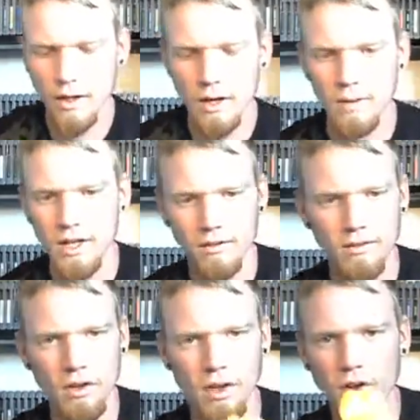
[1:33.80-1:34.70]
I mean,
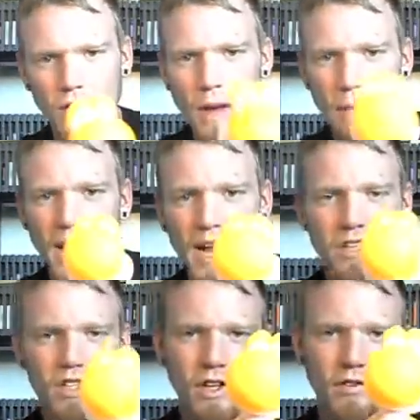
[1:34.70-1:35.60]
all that
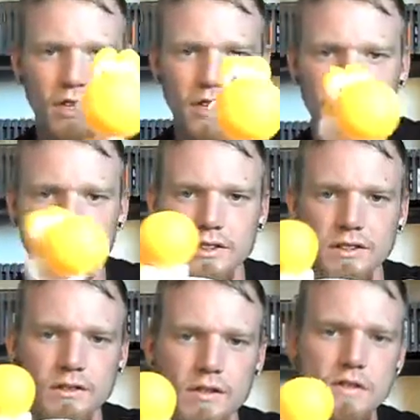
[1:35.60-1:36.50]
packaging for this
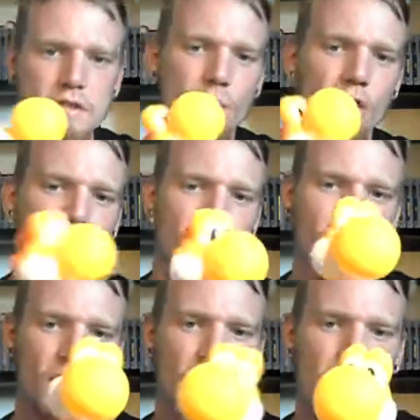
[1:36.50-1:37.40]
small little
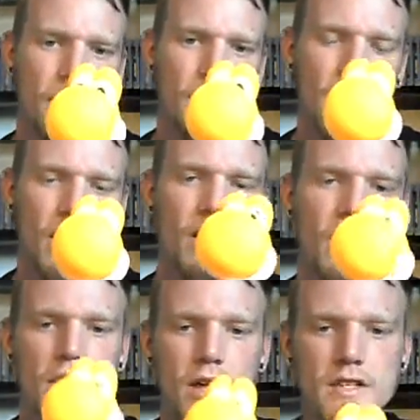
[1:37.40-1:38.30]
guy, but
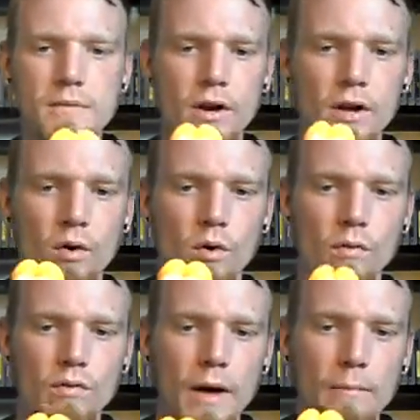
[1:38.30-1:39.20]
he's pretty cool.
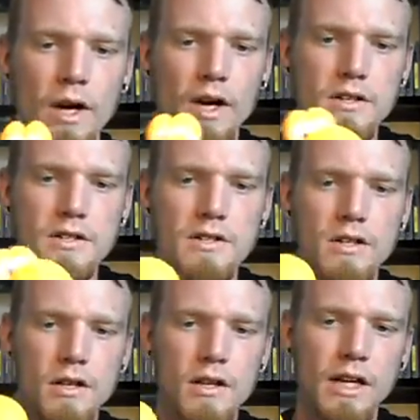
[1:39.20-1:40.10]
$5.
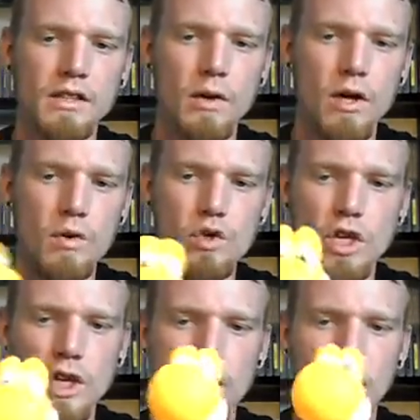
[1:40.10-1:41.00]
Yellow
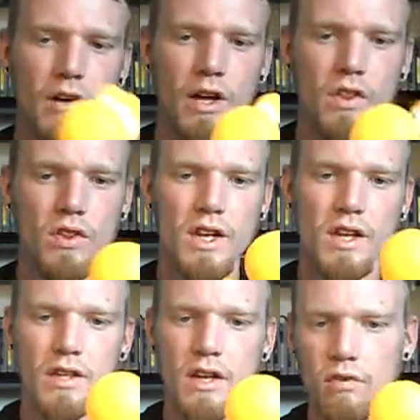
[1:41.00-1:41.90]
Yoshi. I like that they
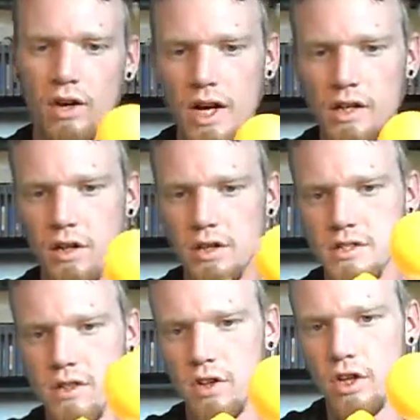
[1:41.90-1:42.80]
did the different
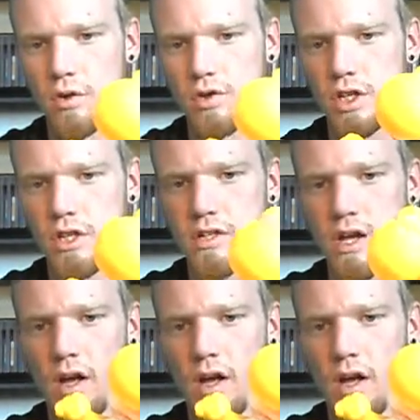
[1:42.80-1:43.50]
colors of the Yoshis,